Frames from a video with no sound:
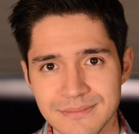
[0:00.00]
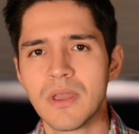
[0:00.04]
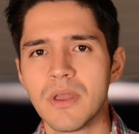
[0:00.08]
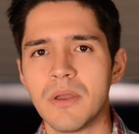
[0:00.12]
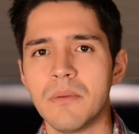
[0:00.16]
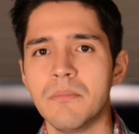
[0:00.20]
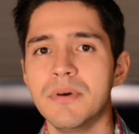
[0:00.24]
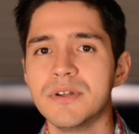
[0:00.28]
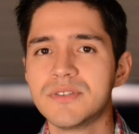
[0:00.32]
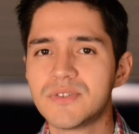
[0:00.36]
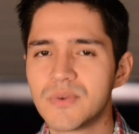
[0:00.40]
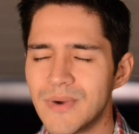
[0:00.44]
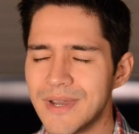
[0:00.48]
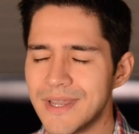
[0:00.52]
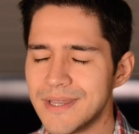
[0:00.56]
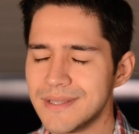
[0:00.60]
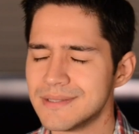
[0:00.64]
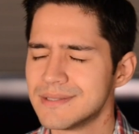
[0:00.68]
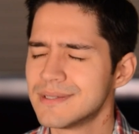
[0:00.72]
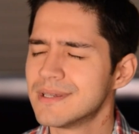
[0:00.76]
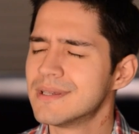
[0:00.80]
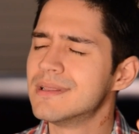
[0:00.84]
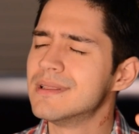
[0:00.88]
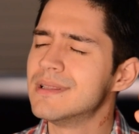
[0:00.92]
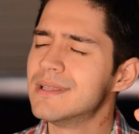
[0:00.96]
But
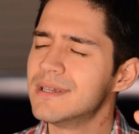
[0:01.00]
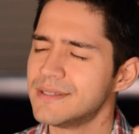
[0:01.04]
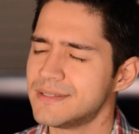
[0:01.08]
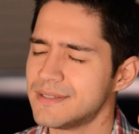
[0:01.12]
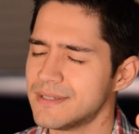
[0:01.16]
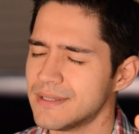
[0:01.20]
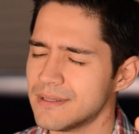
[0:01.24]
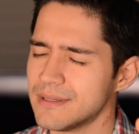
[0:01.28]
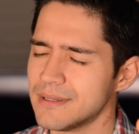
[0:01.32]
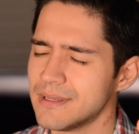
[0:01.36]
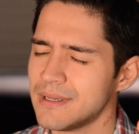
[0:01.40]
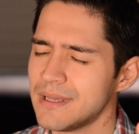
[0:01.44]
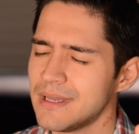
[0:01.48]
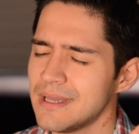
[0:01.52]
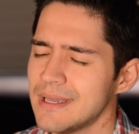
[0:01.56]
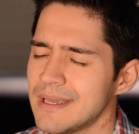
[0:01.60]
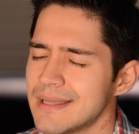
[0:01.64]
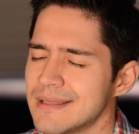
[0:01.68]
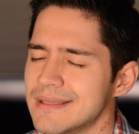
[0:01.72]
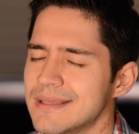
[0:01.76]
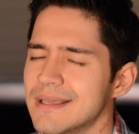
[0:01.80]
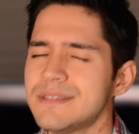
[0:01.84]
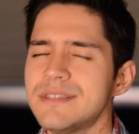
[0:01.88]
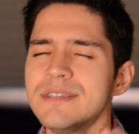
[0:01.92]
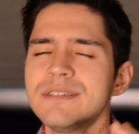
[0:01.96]
wait, listen,
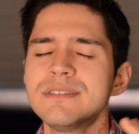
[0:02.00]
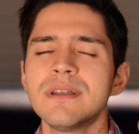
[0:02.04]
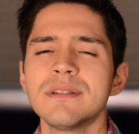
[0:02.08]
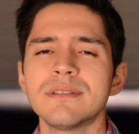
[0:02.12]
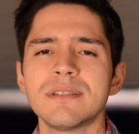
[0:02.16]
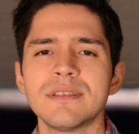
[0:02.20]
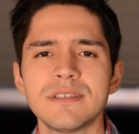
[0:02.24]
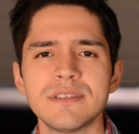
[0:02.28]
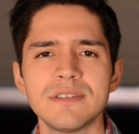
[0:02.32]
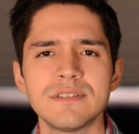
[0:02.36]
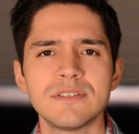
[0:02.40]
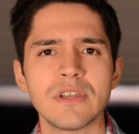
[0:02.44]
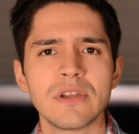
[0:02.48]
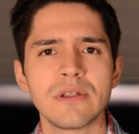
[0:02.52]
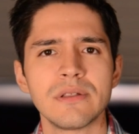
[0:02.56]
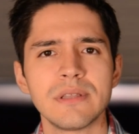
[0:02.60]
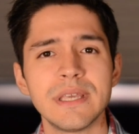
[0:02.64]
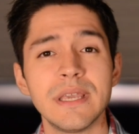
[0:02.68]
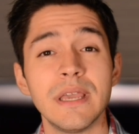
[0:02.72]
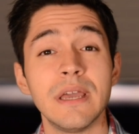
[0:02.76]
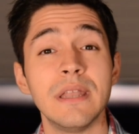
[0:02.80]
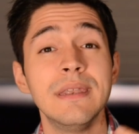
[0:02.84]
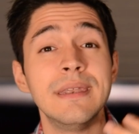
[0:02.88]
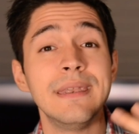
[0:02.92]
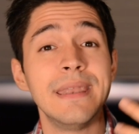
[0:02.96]
this is not
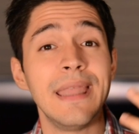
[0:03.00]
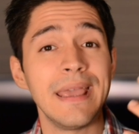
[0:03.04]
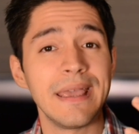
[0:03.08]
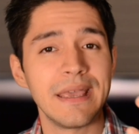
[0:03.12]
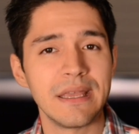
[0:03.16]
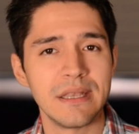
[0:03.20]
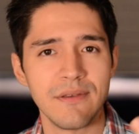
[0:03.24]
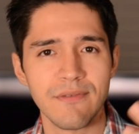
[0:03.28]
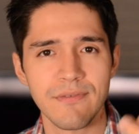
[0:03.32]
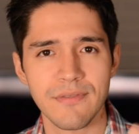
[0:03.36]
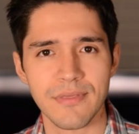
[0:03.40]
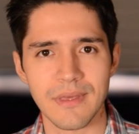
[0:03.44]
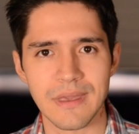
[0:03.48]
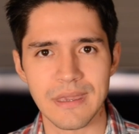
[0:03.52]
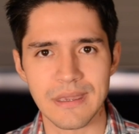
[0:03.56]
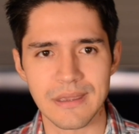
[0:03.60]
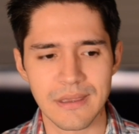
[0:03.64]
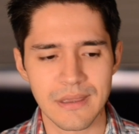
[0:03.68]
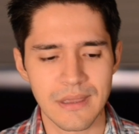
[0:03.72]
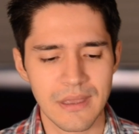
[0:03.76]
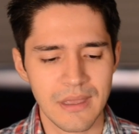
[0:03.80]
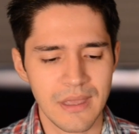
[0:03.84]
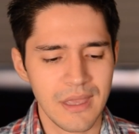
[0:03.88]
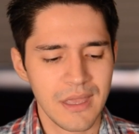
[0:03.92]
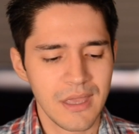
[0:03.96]
necessarily a negative thing,
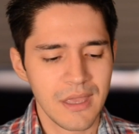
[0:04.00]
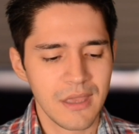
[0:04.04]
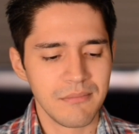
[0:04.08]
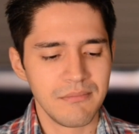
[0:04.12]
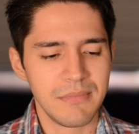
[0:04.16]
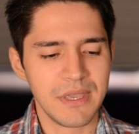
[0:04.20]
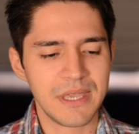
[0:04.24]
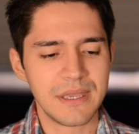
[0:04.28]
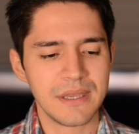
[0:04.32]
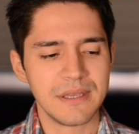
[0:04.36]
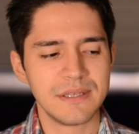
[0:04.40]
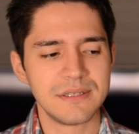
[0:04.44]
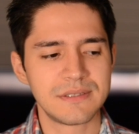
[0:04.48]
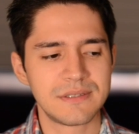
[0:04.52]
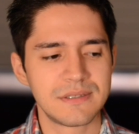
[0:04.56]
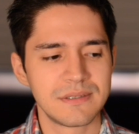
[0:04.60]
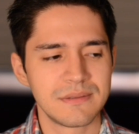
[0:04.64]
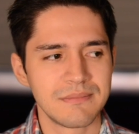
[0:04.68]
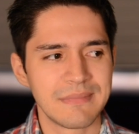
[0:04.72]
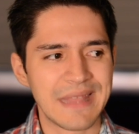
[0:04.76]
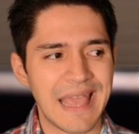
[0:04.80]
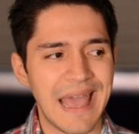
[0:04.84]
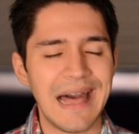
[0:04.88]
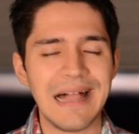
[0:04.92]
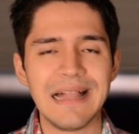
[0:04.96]
because
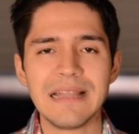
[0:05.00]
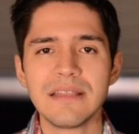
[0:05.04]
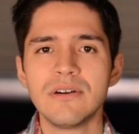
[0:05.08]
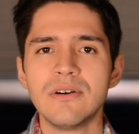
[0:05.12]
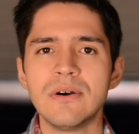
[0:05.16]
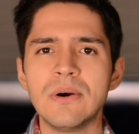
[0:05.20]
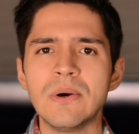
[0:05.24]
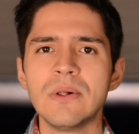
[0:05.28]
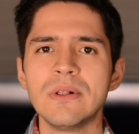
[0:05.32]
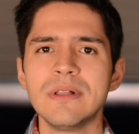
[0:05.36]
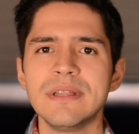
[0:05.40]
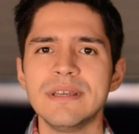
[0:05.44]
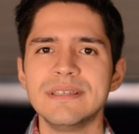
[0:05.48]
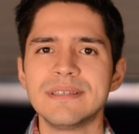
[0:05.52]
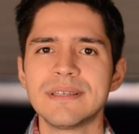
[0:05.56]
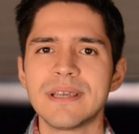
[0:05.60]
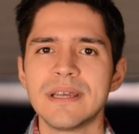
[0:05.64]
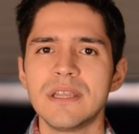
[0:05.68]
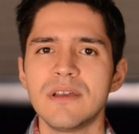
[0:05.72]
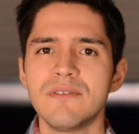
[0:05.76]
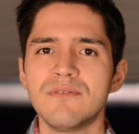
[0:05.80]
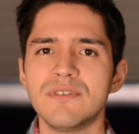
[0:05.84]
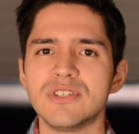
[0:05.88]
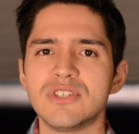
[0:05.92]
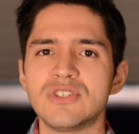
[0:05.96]
alcohol is kind
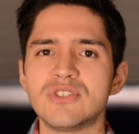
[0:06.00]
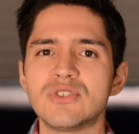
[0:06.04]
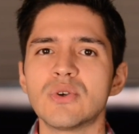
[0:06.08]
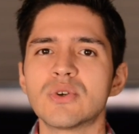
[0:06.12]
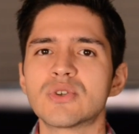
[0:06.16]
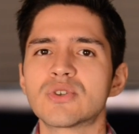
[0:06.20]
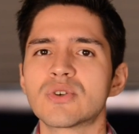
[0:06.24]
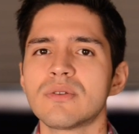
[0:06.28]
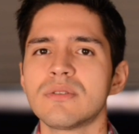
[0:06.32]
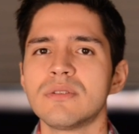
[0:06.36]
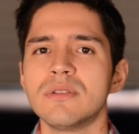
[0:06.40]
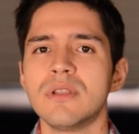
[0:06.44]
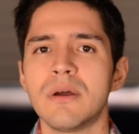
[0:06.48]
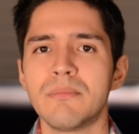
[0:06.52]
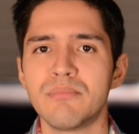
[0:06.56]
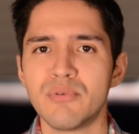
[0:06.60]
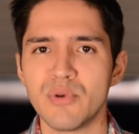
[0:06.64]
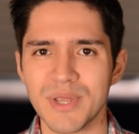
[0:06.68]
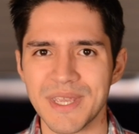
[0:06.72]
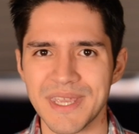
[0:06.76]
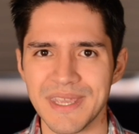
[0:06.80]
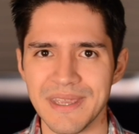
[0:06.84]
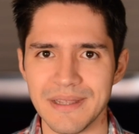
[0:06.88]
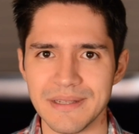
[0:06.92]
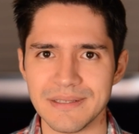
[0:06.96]
of a social
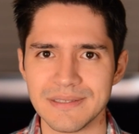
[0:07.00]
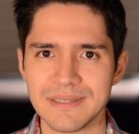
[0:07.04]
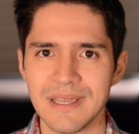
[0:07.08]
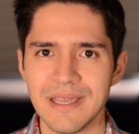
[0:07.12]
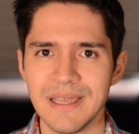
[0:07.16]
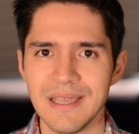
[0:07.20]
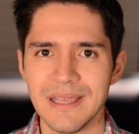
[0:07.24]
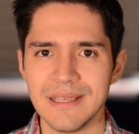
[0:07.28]
lubricant.